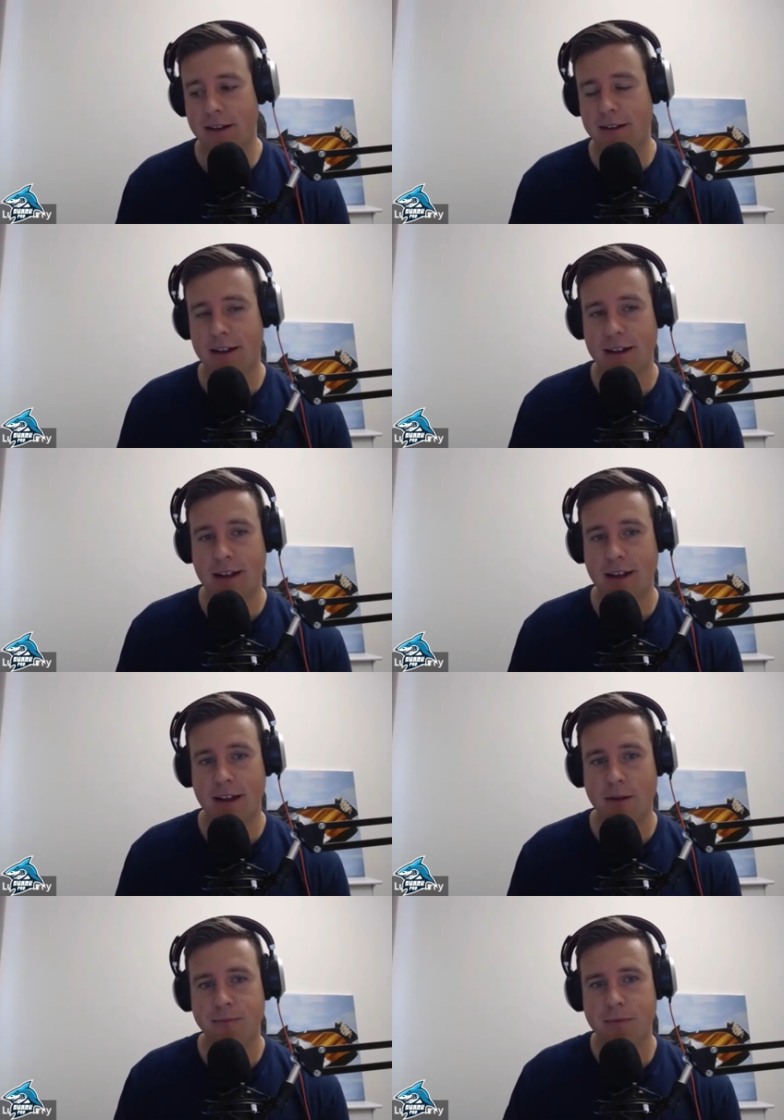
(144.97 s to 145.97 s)
Is that like
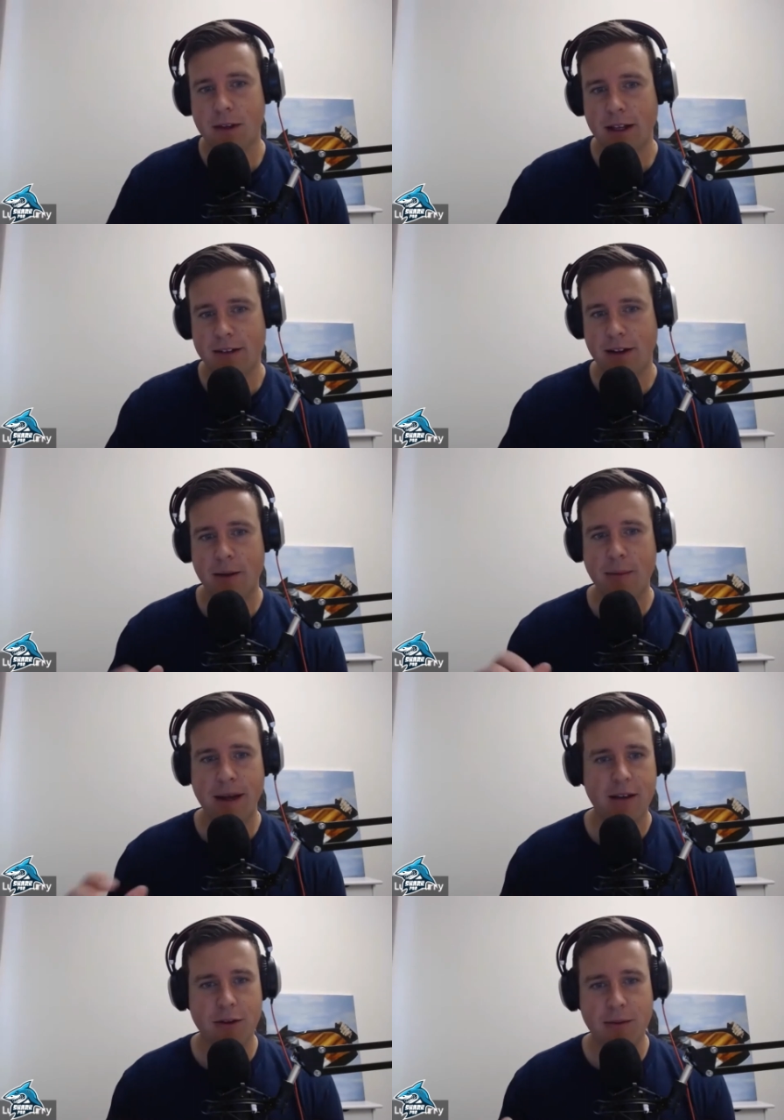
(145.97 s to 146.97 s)
a is it on the
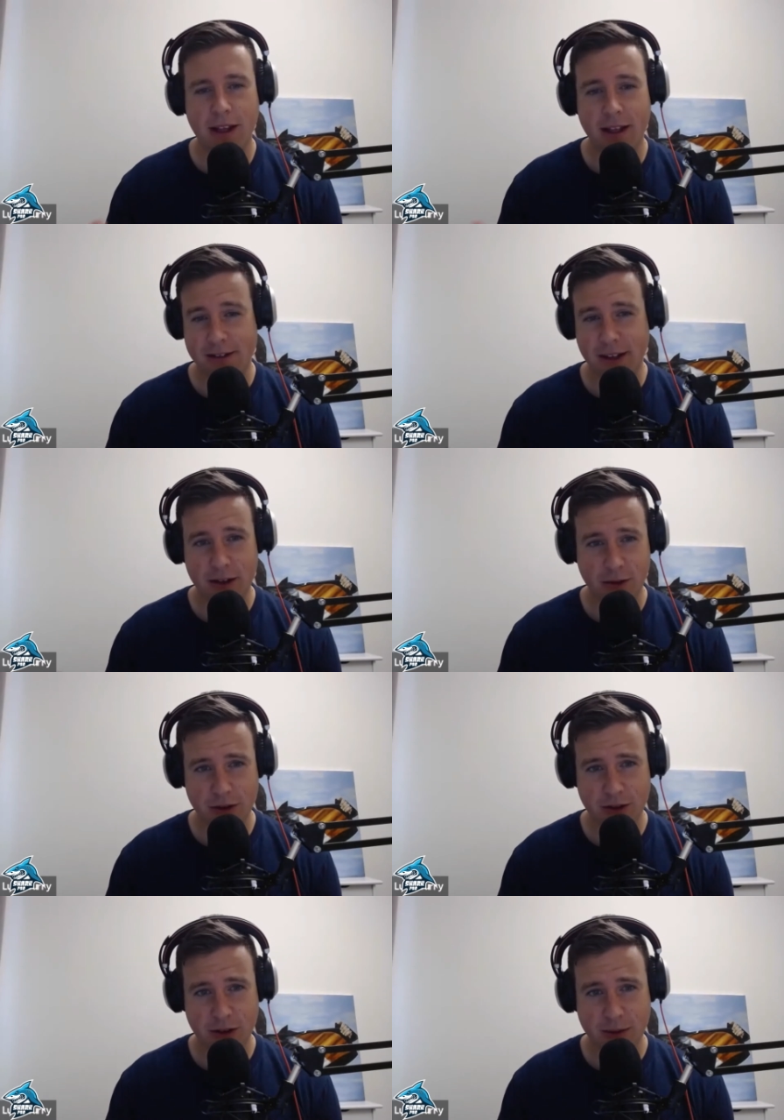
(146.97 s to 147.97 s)
back of something like a
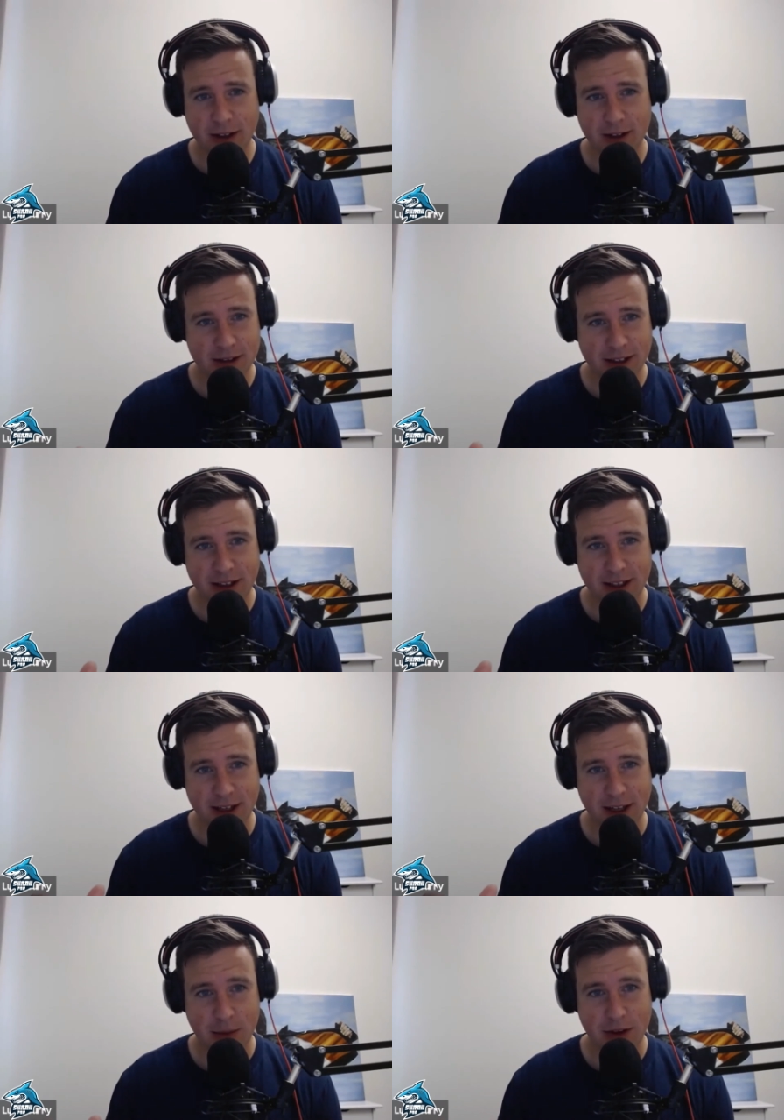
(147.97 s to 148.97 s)
Salesforce or something that it's
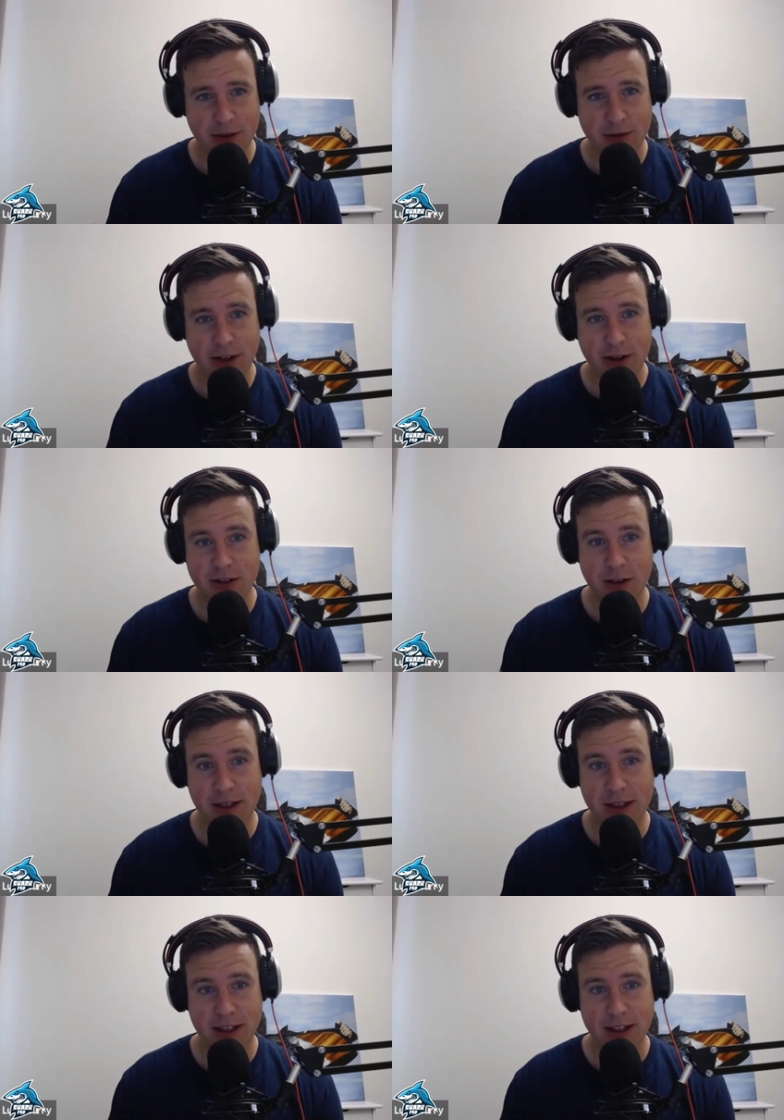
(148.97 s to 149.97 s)
like a plugin for that, or is it
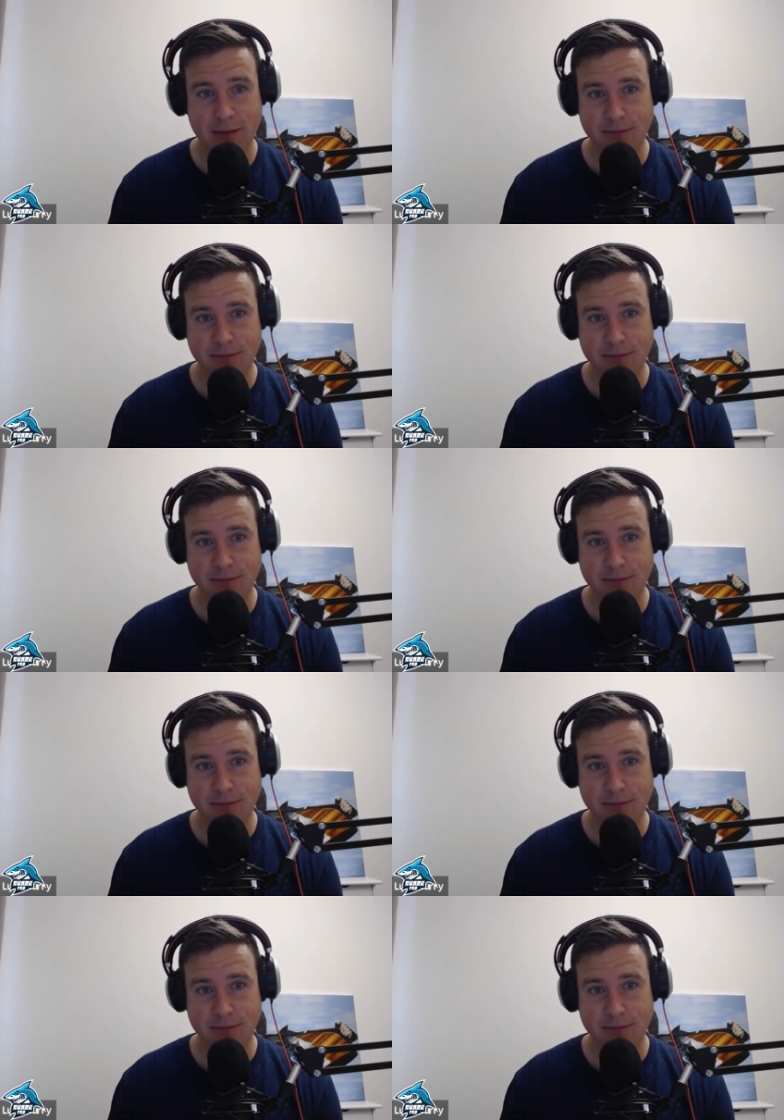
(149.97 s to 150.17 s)
completely?